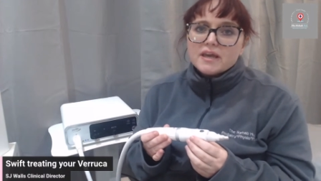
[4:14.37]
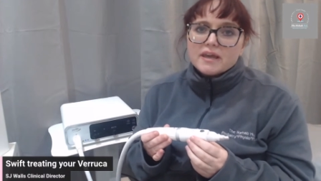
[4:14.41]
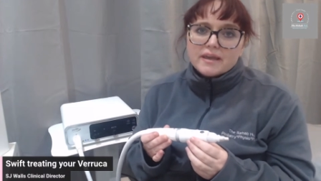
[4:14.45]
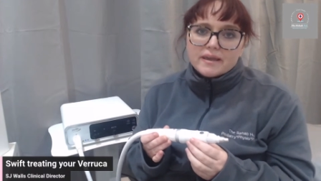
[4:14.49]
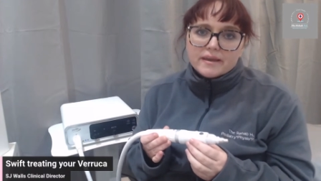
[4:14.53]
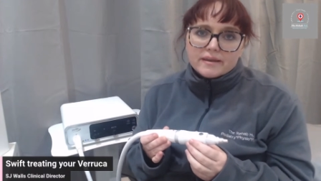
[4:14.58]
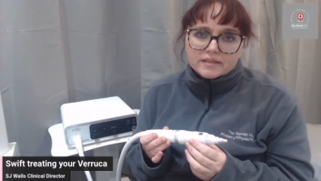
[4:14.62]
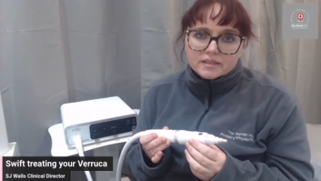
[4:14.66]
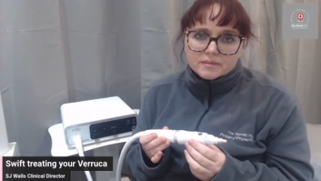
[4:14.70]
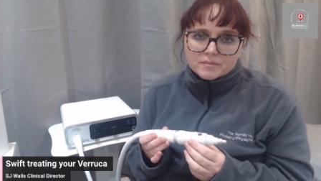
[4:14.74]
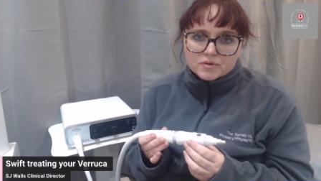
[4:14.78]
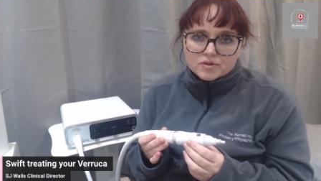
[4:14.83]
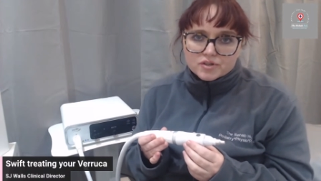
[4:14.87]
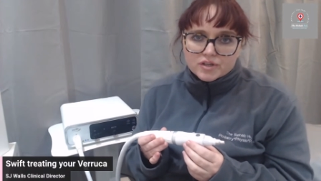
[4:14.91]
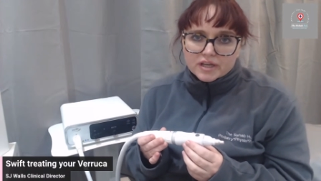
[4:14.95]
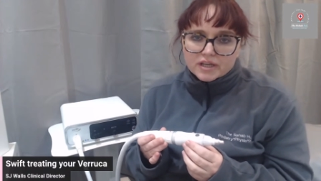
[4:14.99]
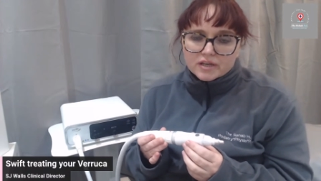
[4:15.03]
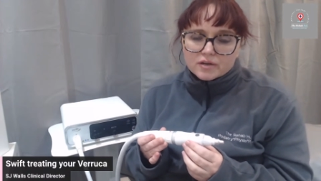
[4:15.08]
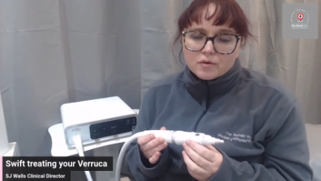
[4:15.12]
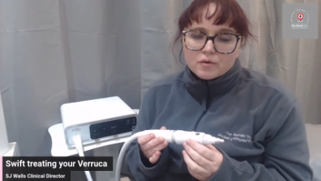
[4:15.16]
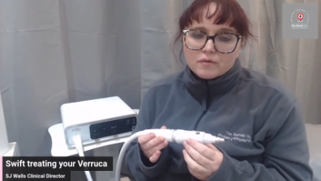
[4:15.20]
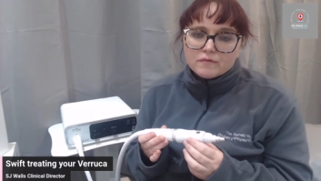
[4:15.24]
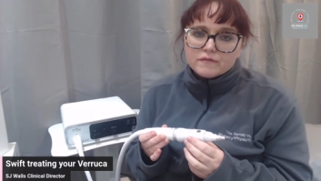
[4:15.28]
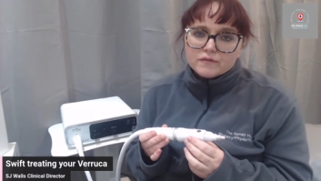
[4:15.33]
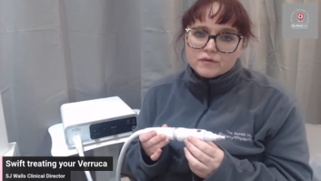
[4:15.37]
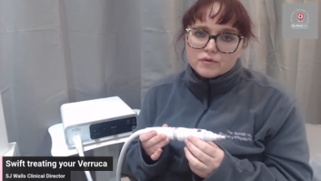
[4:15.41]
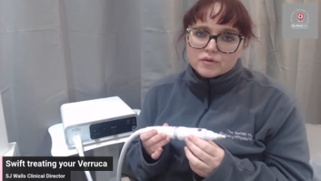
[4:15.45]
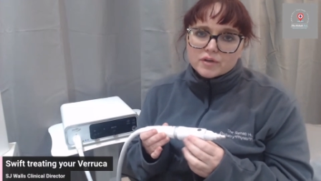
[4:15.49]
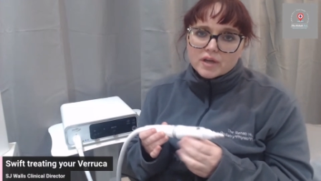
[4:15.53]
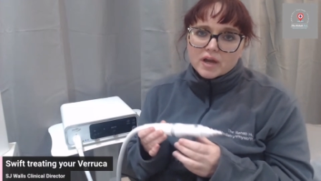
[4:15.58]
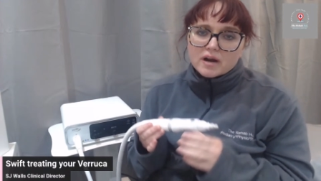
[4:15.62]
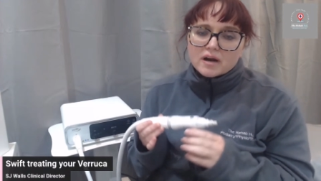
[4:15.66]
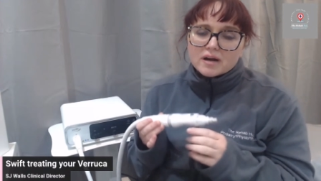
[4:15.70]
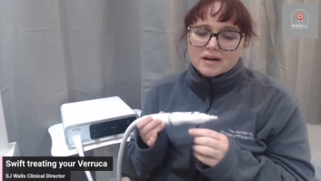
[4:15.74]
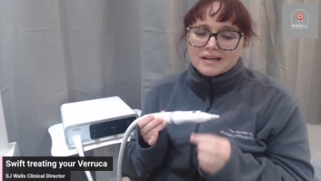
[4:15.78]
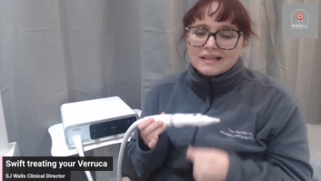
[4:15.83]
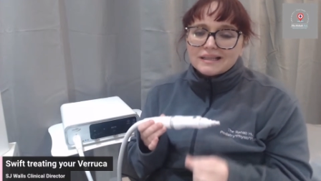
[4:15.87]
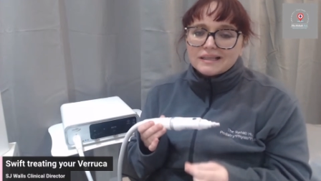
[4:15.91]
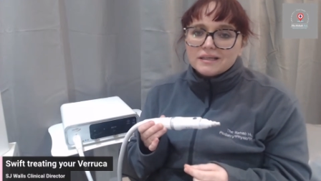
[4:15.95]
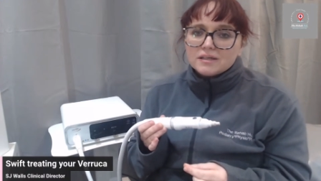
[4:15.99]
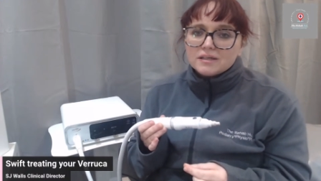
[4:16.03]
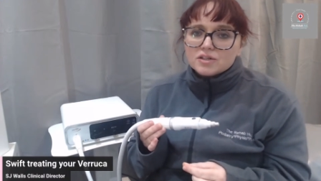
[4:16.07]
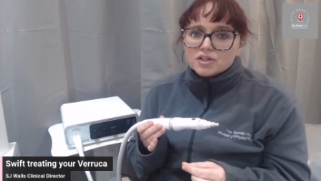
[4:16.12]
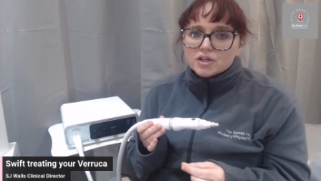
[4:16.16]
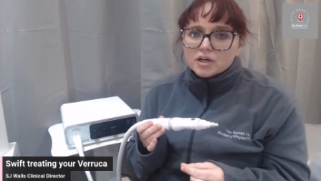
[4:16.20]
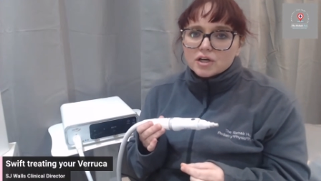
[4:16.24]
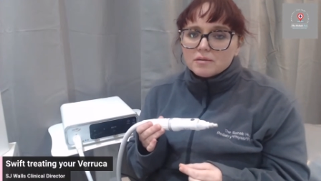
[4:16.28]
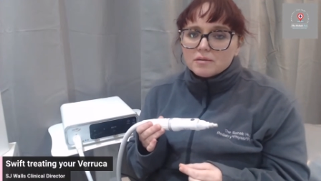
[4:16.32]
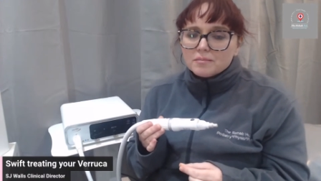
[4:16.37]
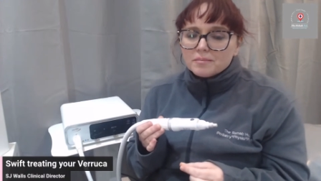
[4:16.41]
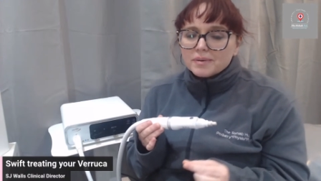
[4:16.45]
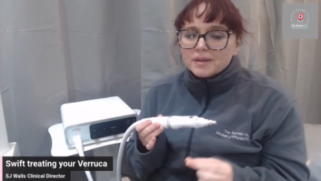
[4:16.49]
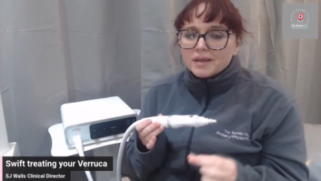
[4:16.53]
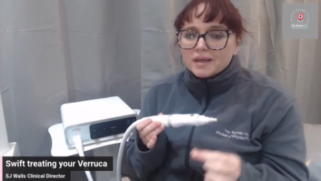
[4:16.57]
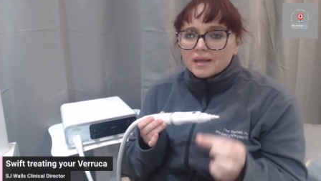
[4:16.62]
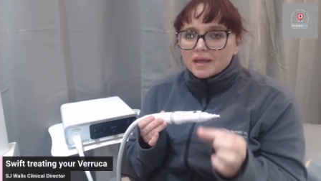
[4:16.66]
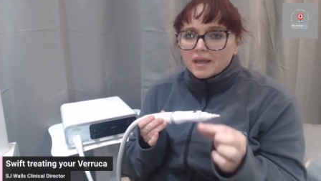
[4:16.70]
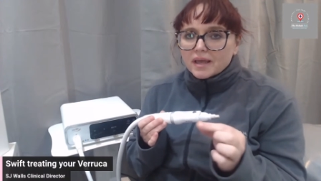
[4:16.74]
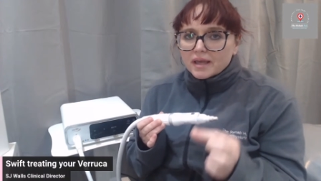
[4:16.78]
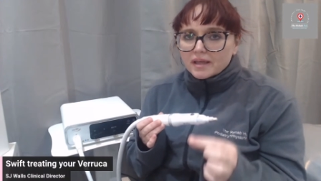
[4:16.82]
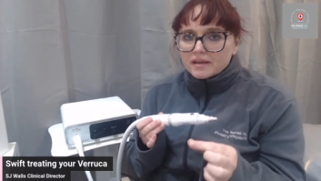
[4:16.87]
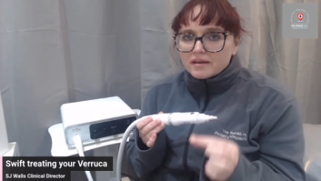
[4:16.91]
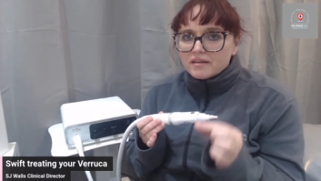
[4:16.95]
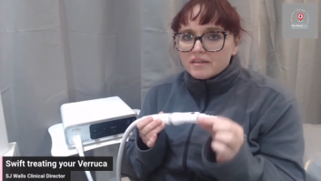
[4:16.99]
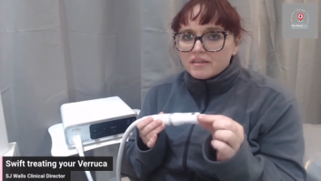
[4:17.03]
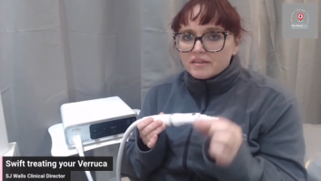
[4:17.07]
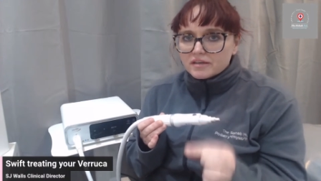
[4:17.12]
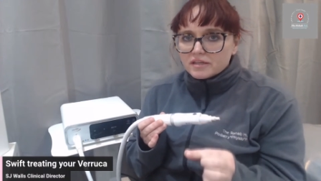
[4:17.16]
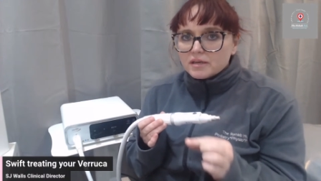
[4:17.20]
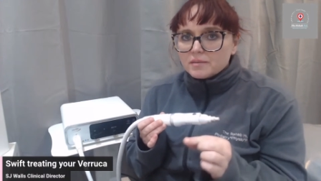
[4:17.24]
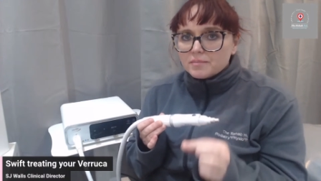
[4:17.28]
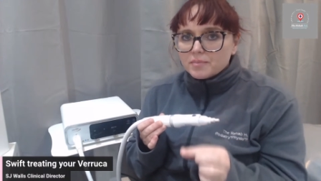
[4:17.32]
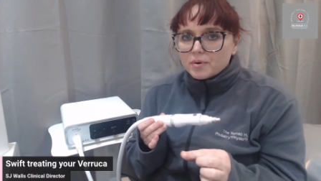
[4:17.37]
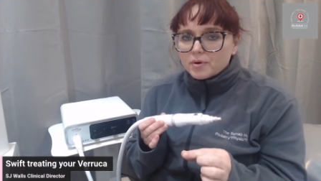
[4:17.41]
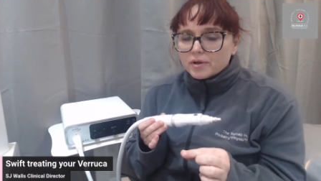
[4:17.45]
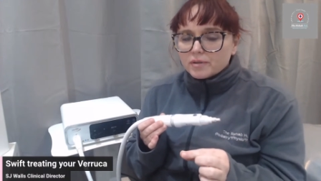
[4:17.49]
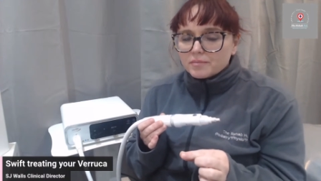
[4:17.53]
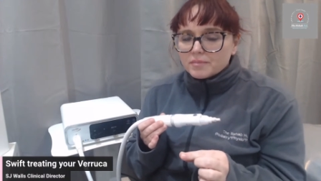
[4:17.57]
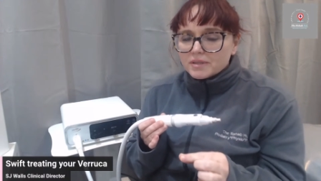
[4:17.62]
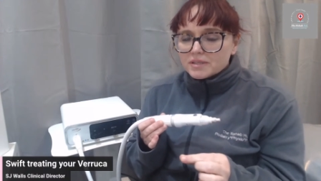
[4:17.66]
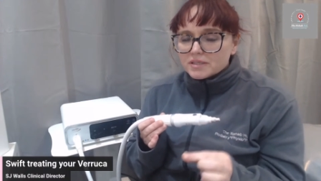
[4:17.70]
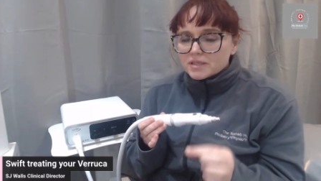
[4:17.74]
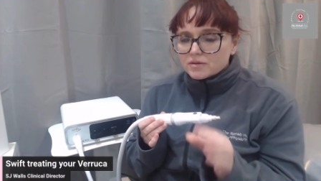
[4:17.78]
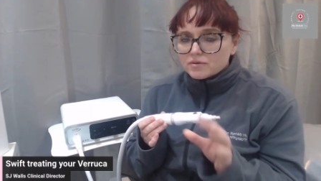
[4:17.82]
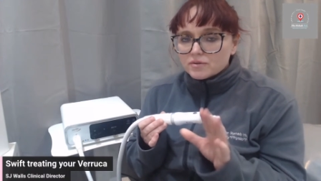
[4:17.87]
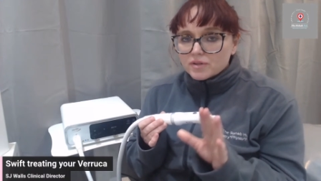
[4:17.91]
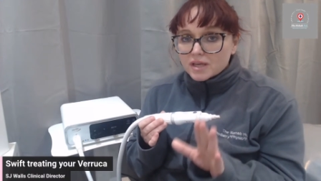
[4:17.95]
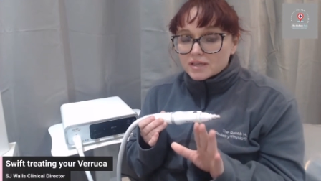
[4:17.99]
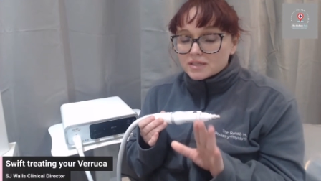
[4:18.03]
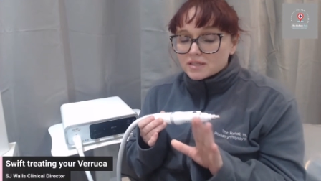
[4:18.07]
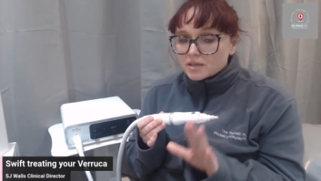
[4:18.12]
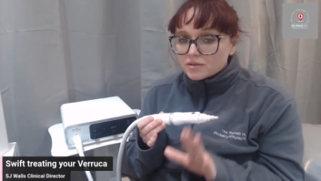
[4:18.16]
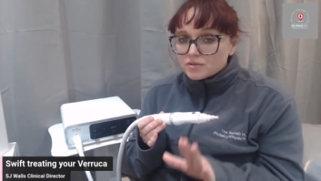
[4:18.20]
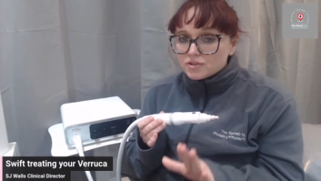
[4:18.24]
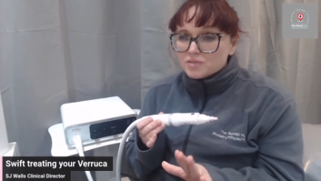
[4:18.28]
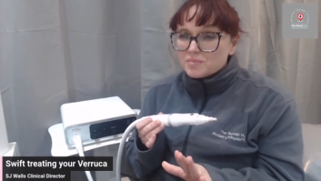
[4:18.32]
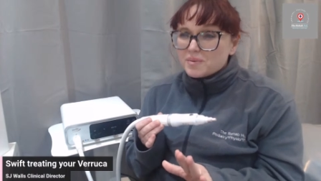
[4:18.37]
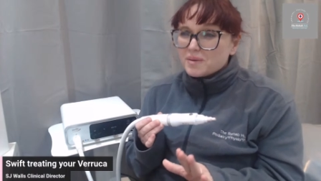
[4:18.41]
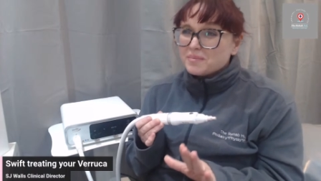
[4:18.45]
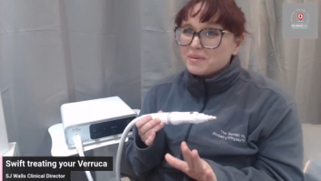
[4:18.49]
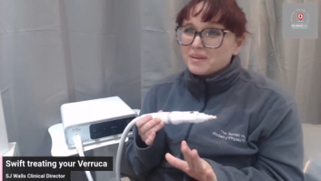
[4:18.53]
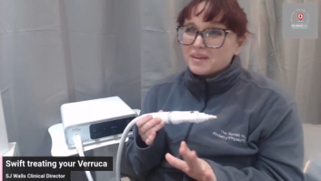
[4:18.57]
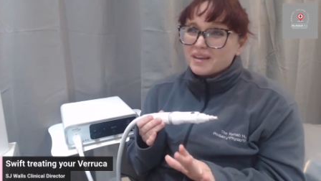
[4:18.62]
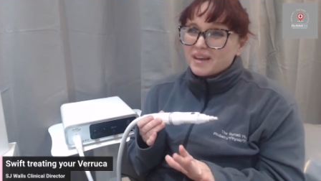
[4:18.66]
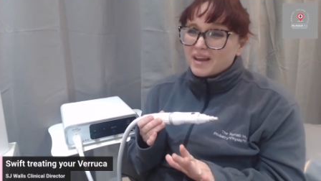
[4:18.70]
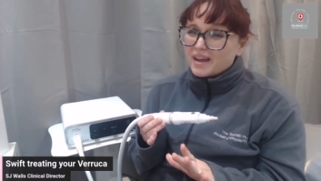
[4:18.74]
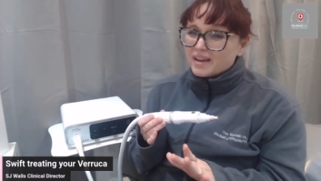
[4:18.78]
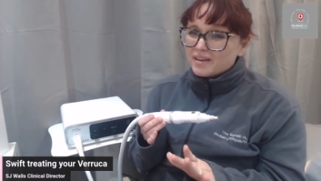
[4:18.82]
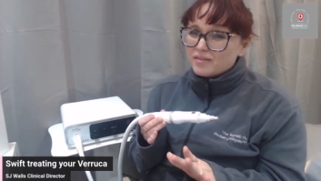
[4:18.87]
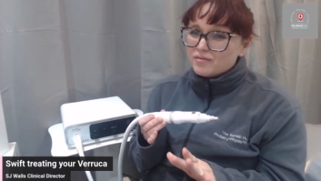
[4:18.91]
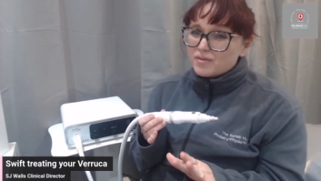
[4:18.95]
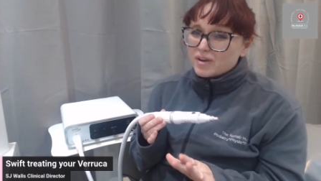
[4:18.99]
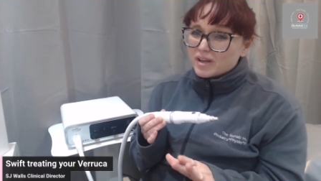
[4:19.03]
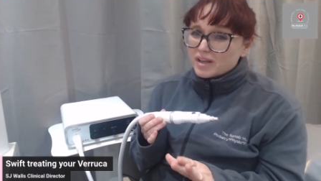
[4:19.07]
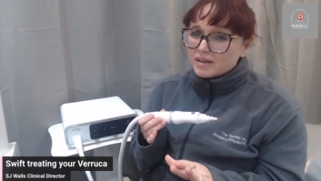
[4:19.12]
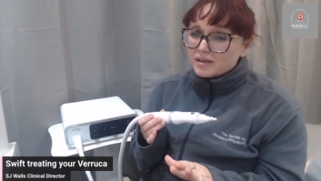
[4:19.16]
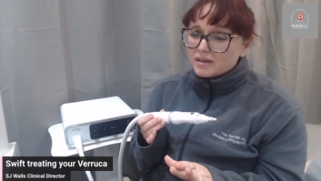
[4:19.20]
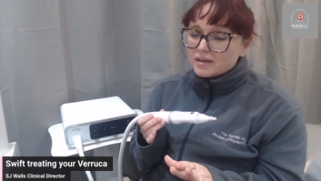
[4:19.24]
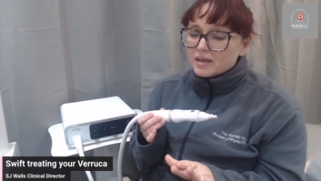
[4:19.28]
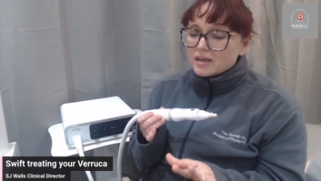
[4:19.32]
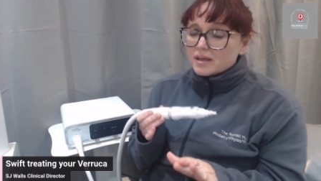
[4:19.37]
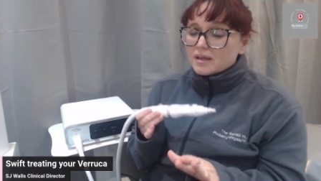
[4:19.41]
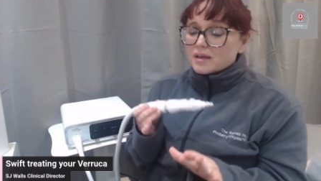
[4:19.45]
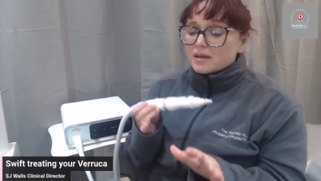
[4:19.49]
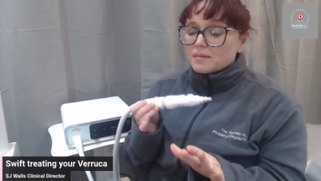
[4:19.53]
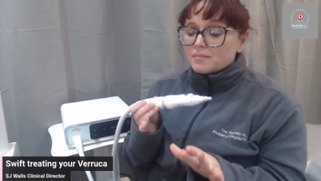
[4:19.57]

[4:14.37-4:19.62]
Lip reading: 80% of verruca are cleared up in 3 appointments. I know that sounds, you might be like, aye, right.